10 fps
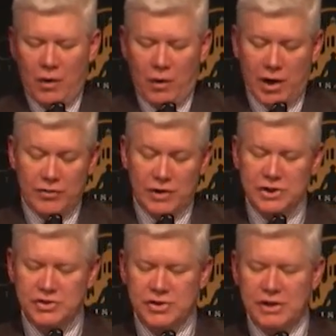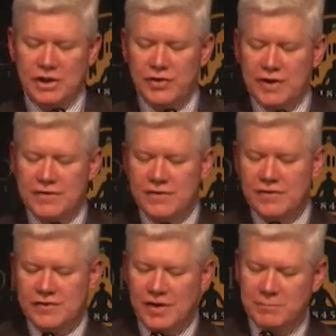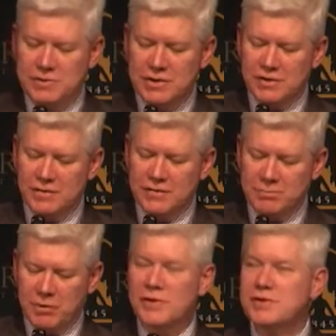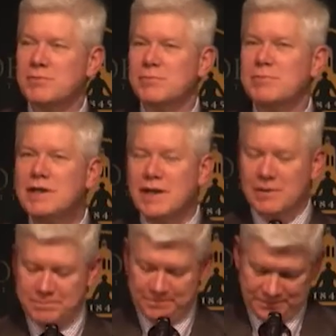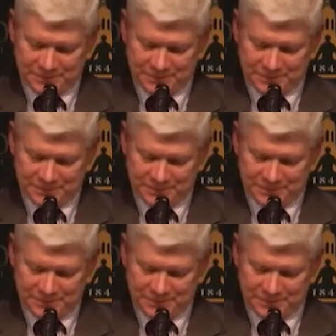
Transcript: while religion addresses the subject of its possible meaning.